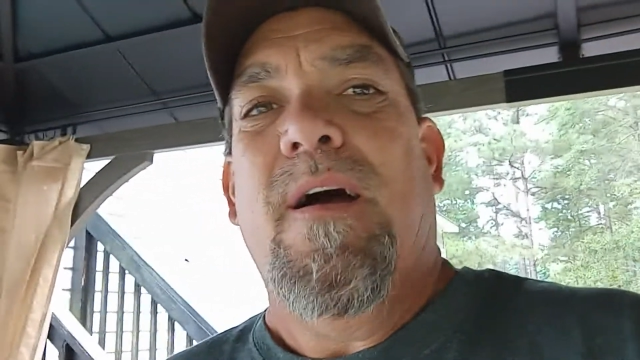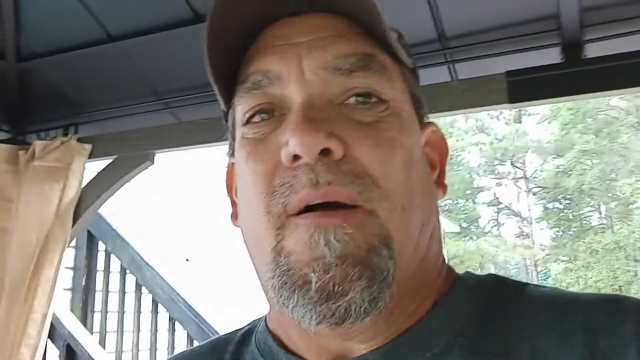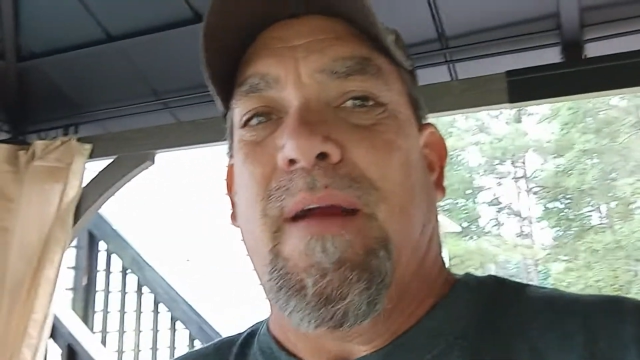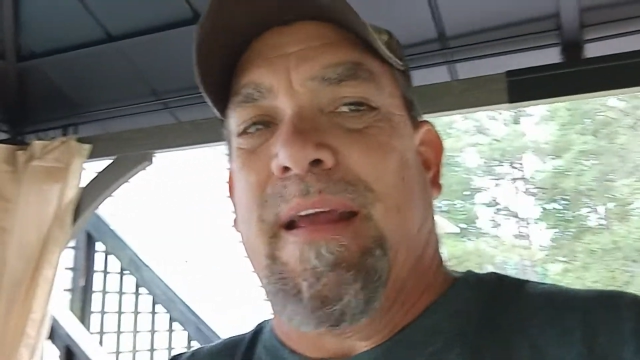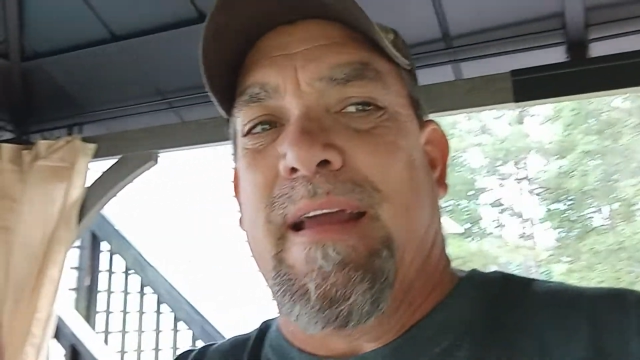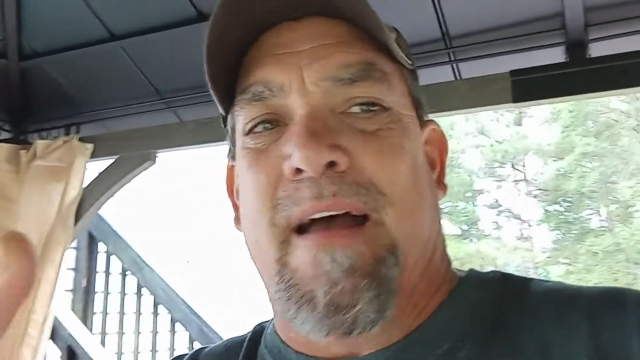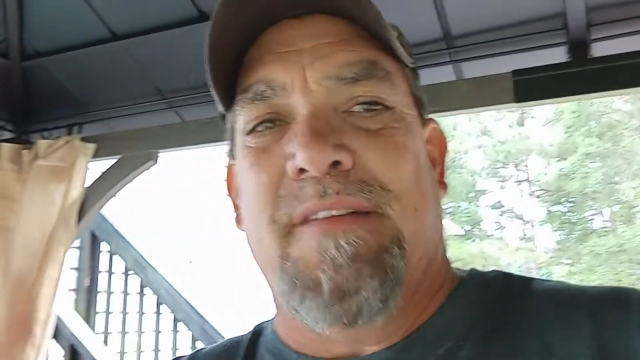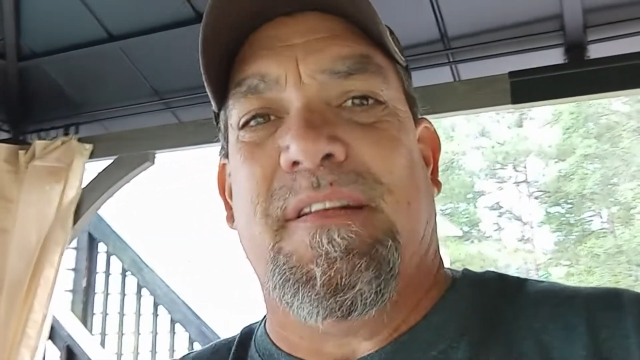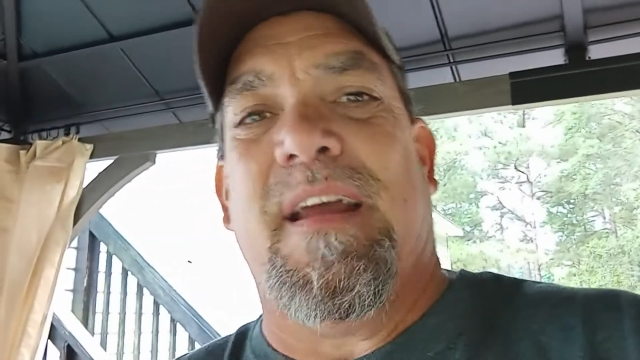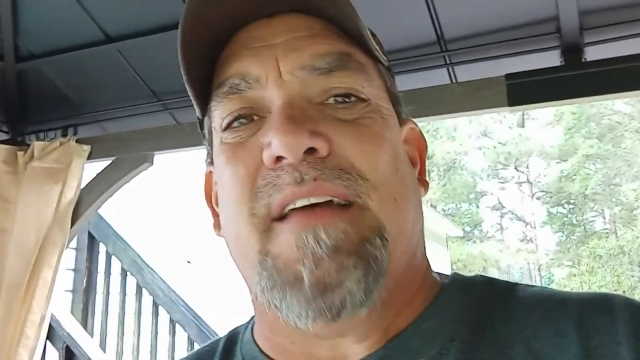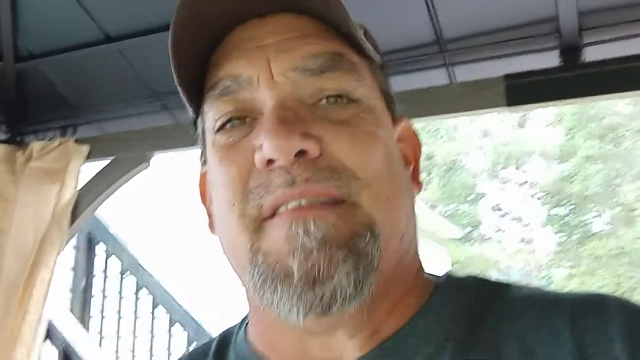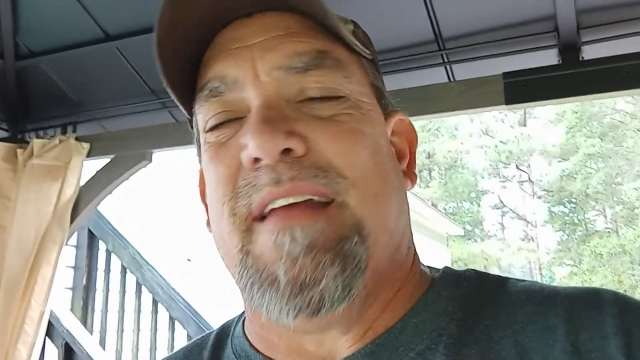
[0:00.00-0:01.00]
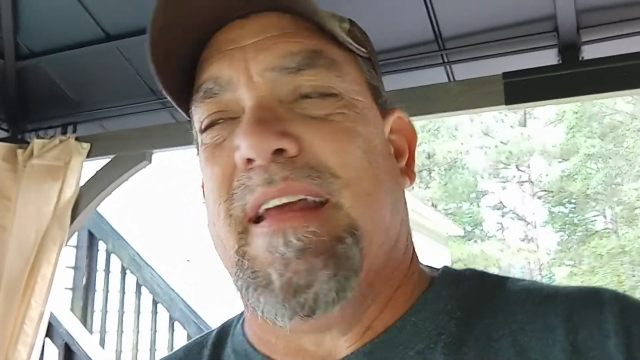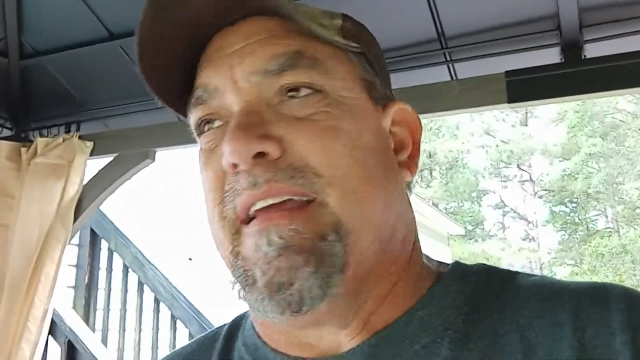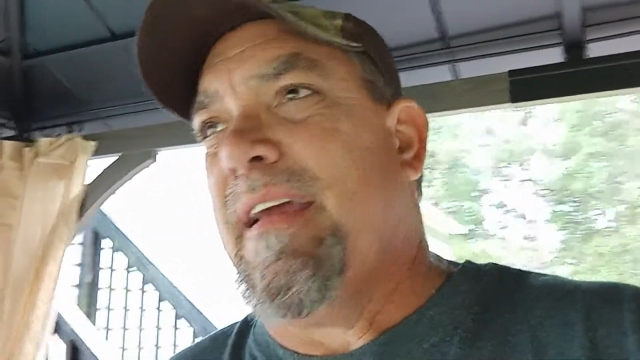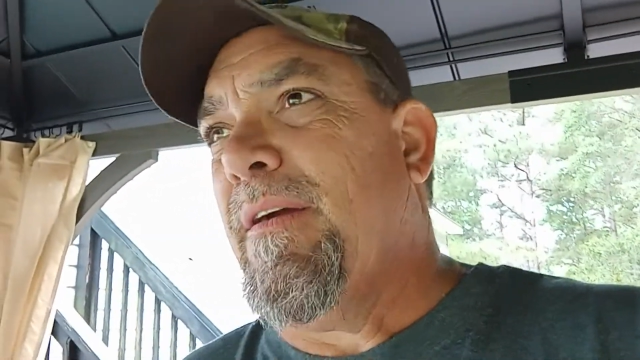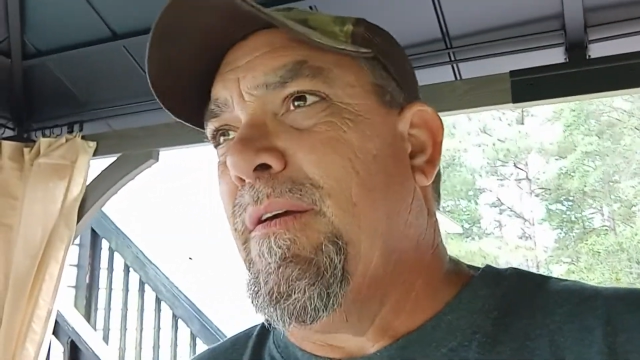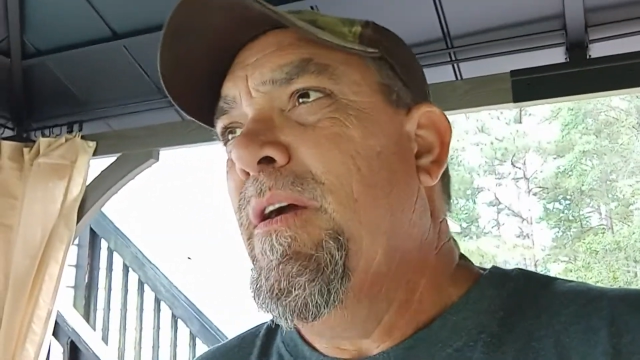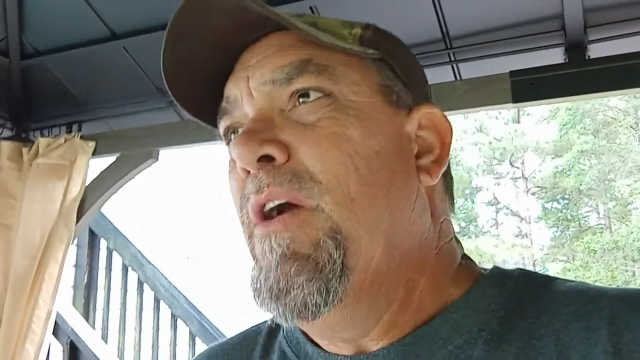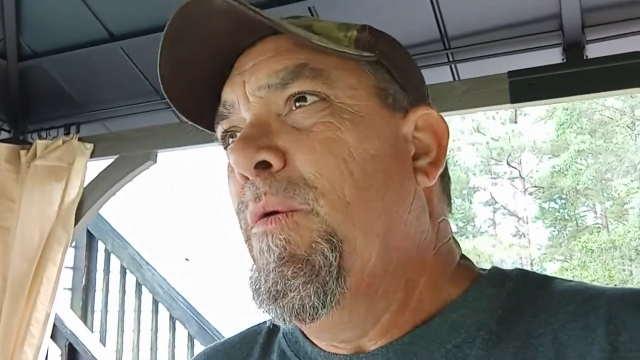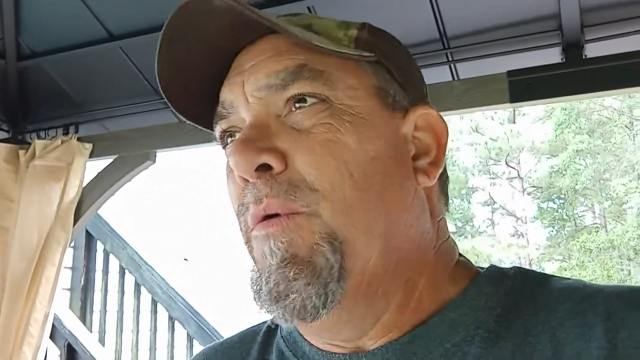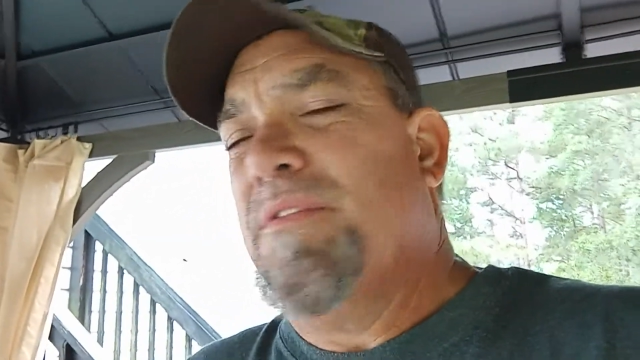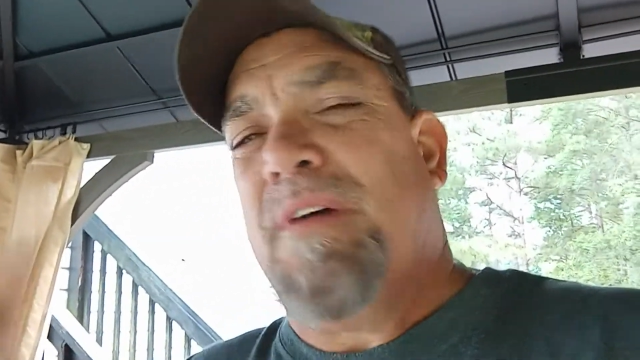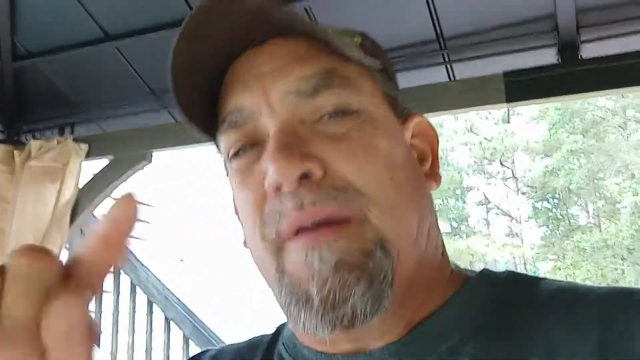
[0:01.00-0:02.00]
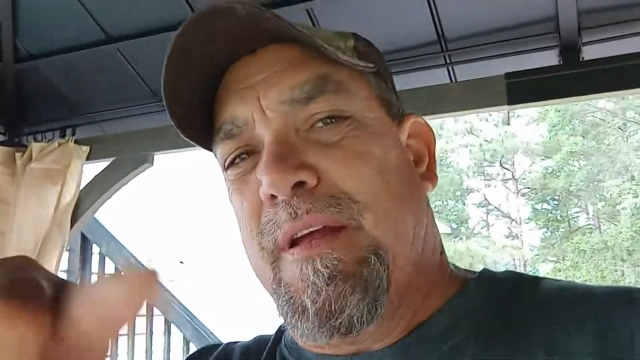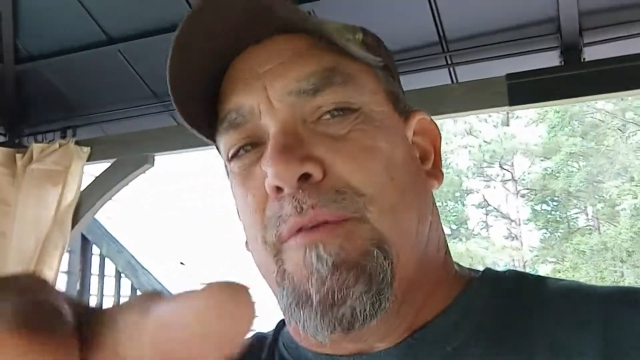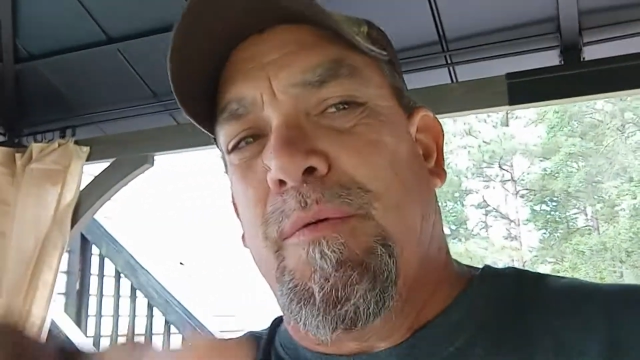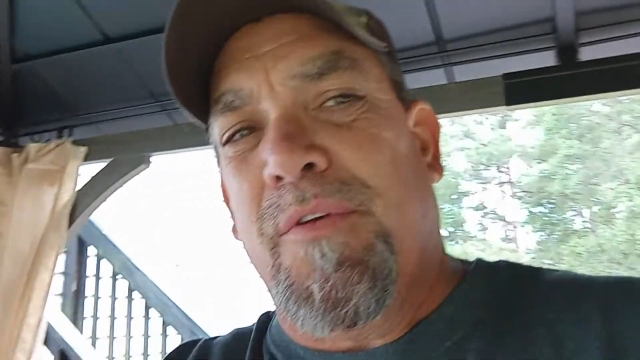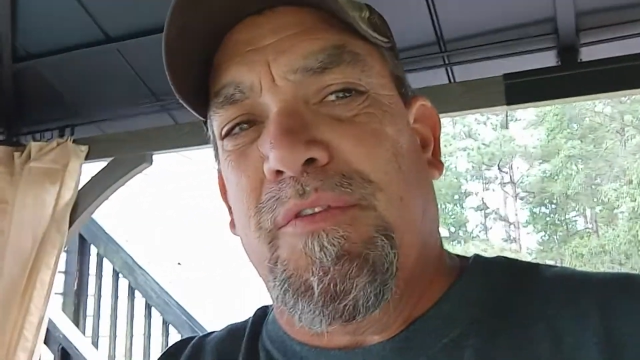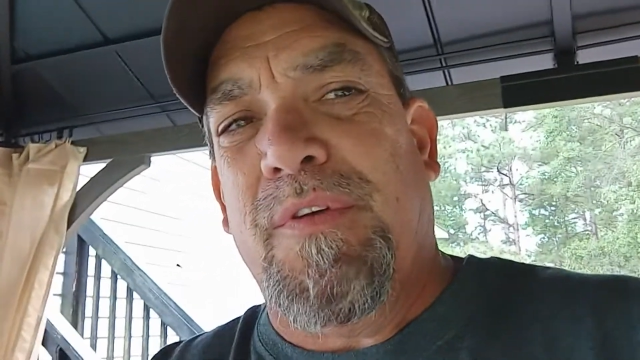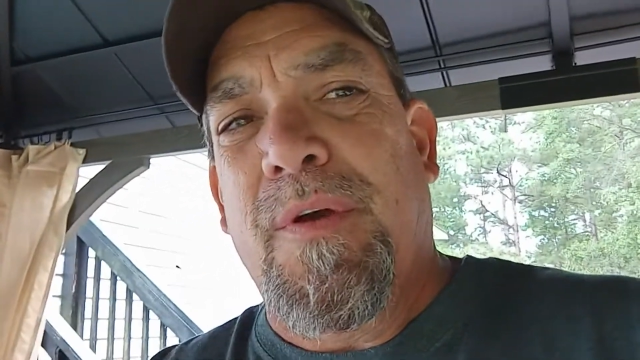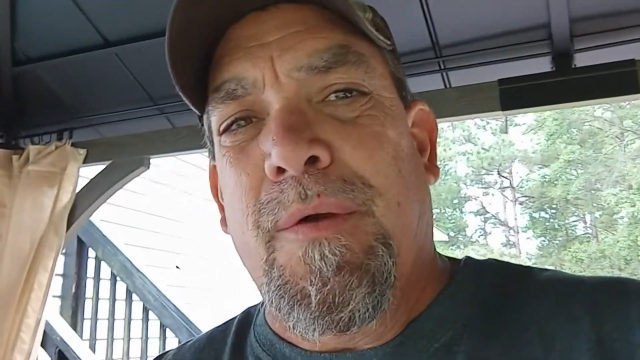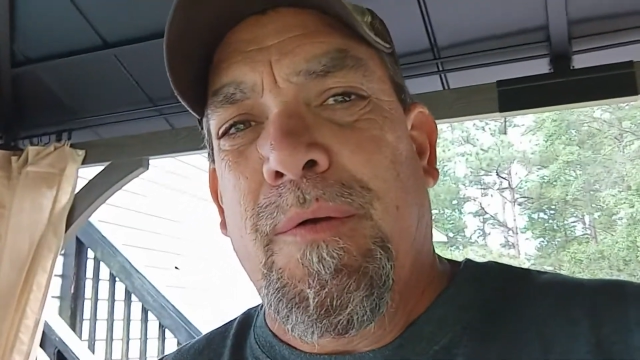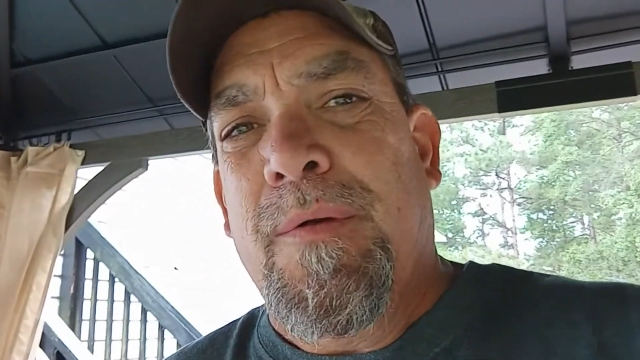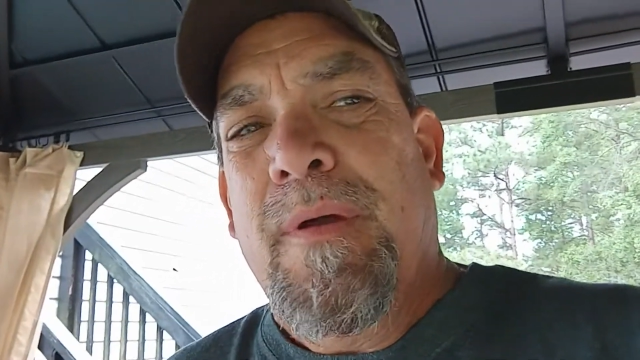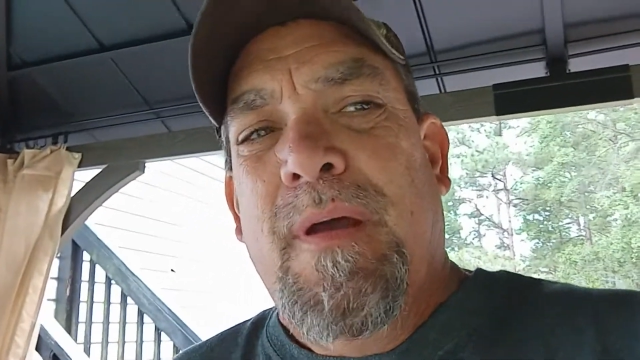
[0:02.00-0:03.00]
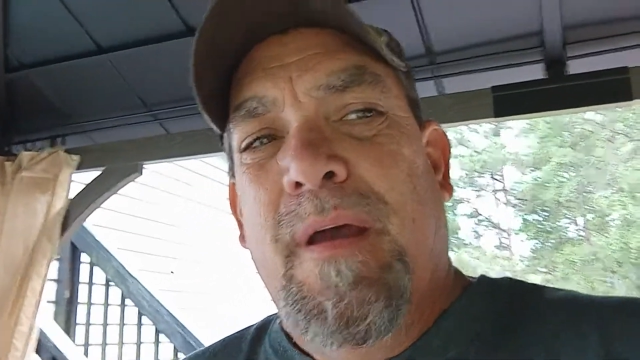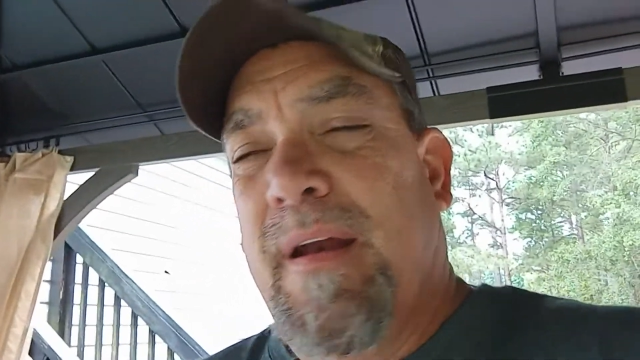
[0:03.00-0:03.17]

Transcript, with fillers: All right, guys, you guys take care. We'll talk to you real soon.